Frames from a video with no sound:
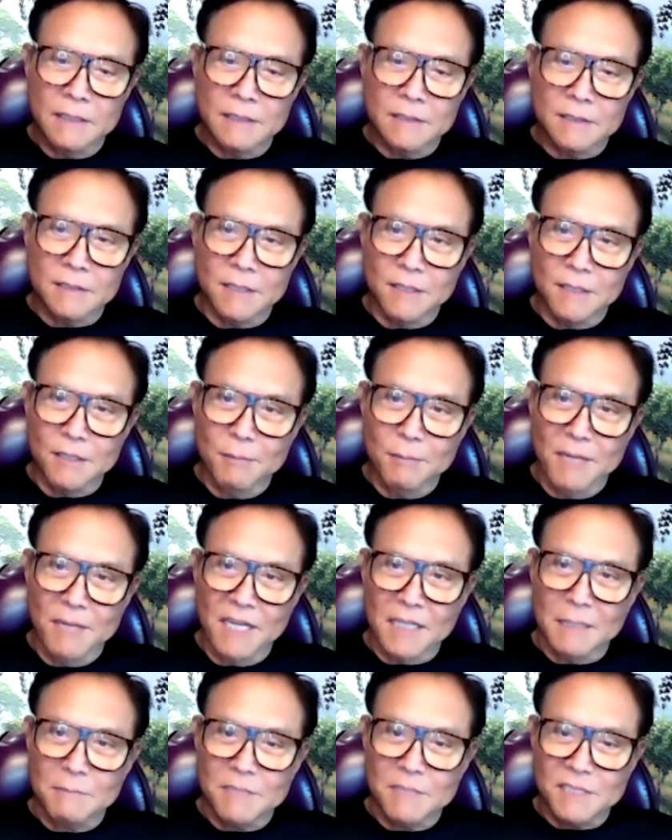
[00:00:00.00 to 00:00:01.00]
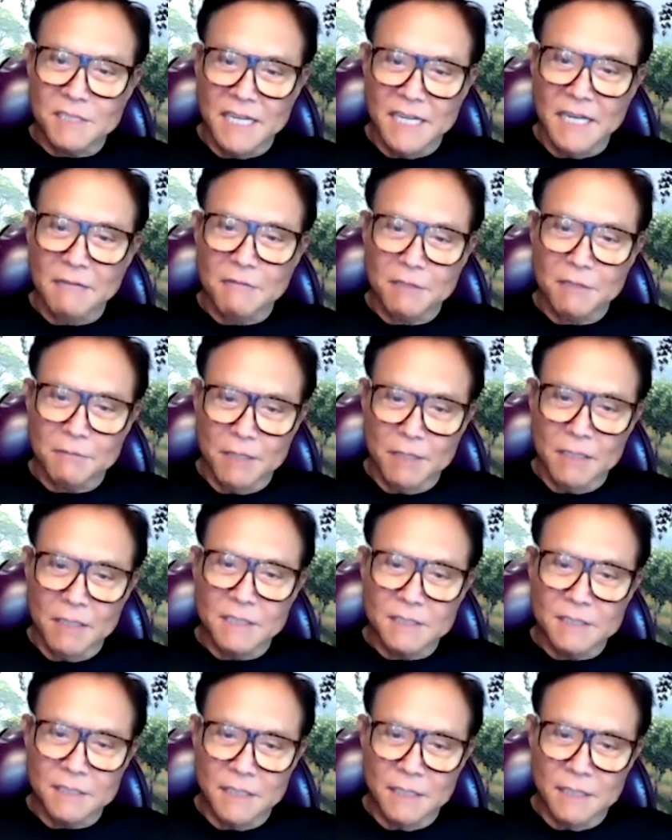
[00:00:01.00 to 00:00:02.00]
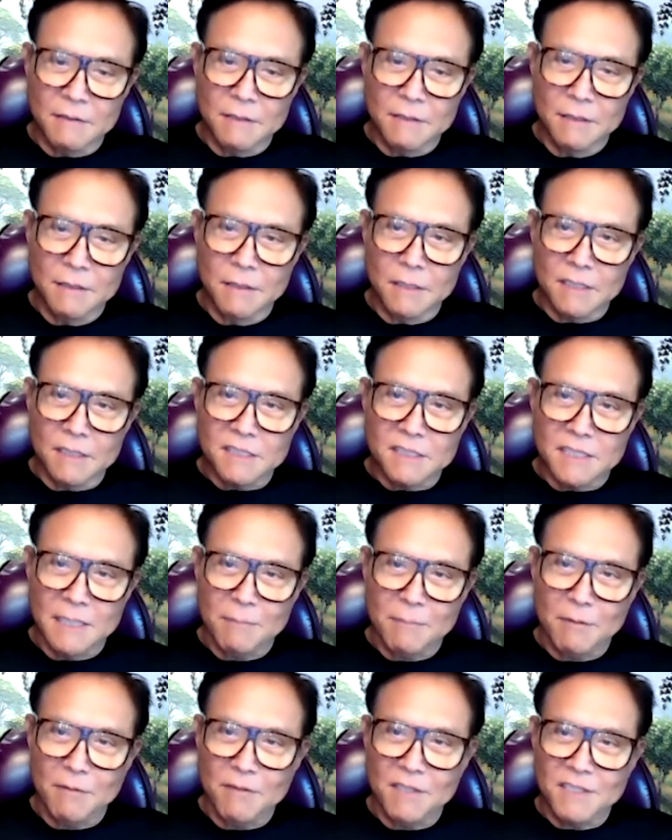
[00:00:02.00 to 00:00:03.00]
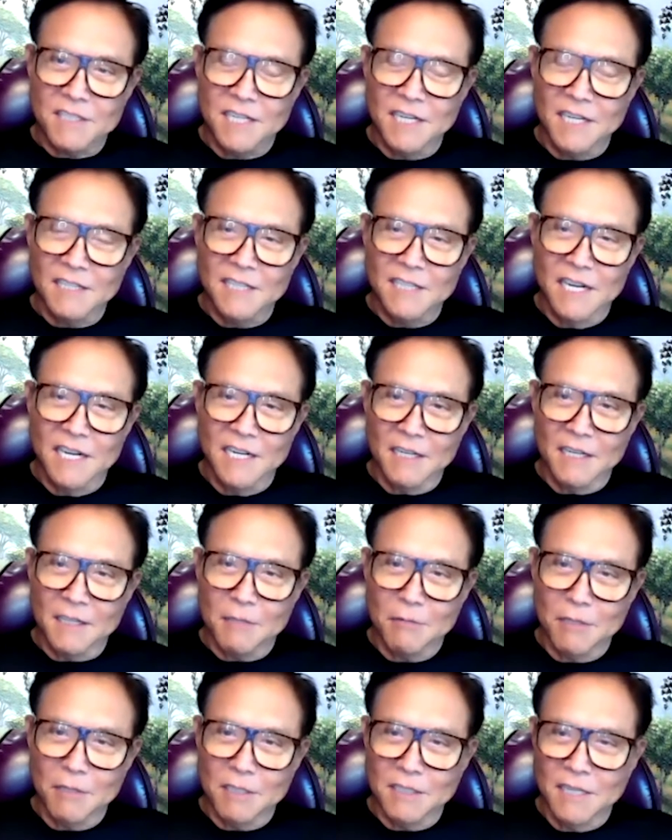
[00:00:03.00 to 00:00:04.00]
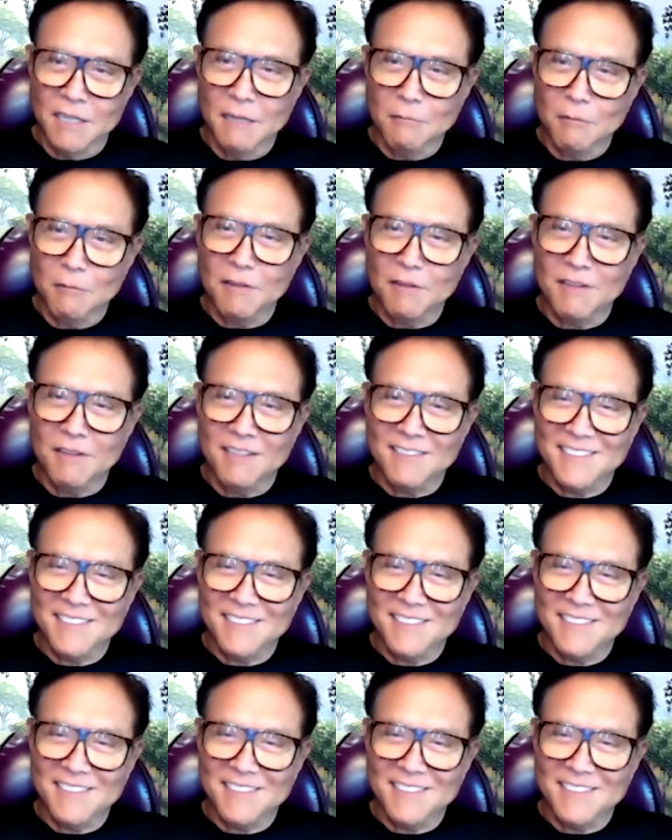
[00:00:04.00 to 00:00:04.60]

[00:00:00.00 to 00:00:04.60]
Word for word: So you make a mistake with real estate, you're the skipper of the Titanic going down with it.